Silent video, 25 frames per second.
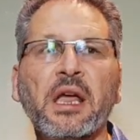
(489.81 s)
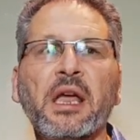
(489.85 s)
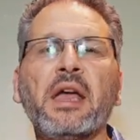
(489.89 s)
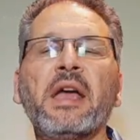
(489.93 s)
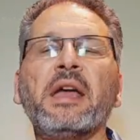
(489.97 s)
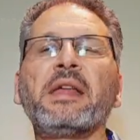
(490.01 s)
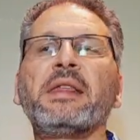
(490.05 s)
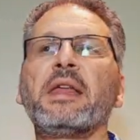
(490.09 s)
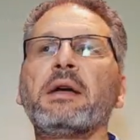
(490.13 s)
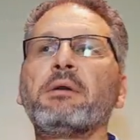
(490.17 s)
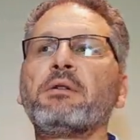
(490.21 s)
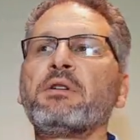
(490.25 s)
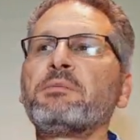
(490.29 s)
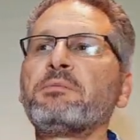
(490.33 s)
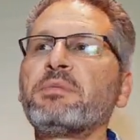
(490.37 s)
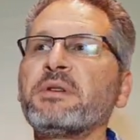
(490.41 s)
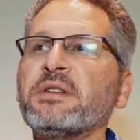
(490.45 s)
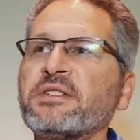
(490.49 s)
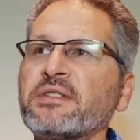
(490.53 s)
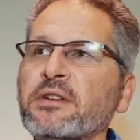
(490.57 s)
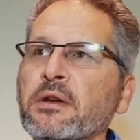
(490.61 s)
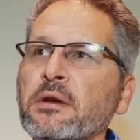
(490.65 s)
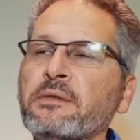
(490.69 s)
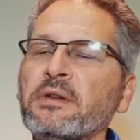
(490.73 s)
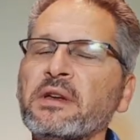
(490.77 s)
and they would be
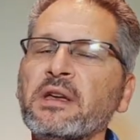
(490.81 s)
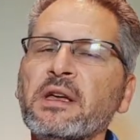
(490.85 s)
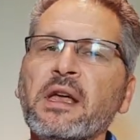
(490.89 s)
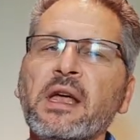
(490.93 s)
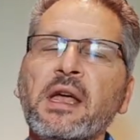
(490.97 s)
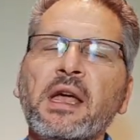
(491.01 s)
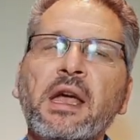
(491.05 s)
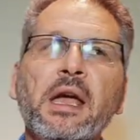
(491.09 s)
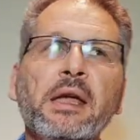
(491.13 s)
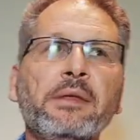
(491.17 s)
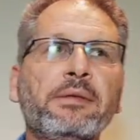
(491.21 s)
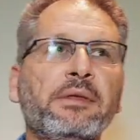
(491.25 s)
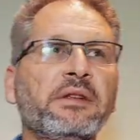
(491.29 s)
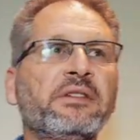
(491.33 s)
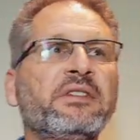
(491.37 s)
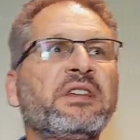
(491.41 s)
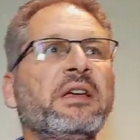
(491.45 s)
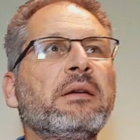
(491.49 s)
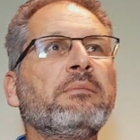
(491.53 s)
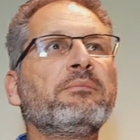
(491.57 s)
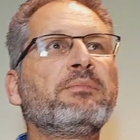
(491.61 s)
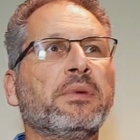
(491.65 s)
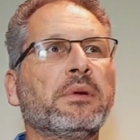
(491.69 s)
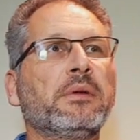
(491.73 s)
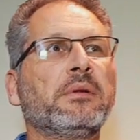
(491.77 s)
serving at the
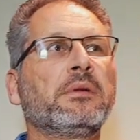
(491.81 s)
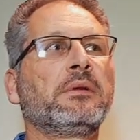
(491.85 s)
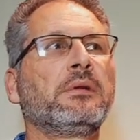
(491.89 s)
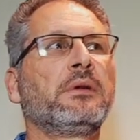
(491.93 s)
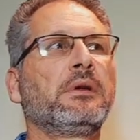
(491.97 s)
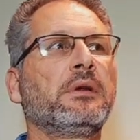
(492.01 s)
temple